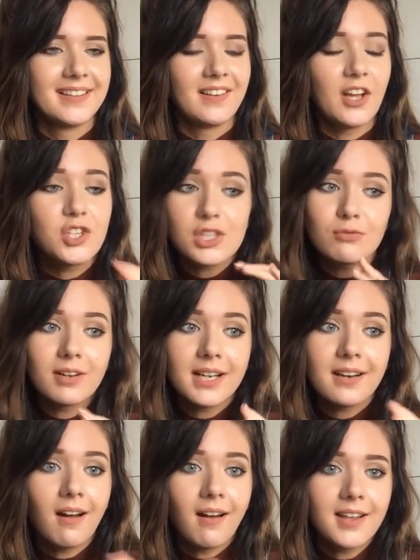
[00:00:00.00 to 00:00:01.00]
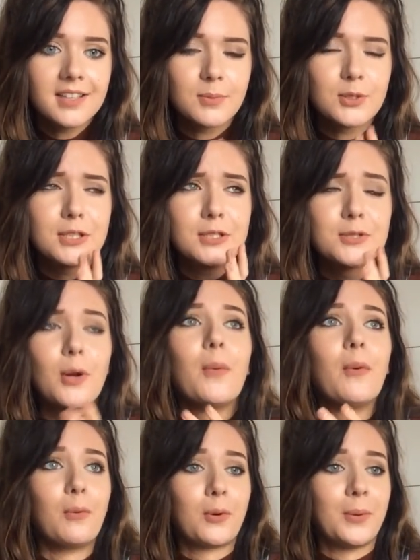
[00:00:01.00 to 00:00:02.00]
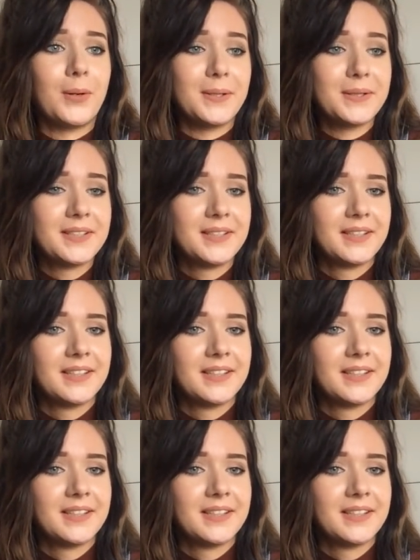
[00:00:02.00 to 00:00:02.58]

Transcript: Like, she's really nice, but she's so awkward.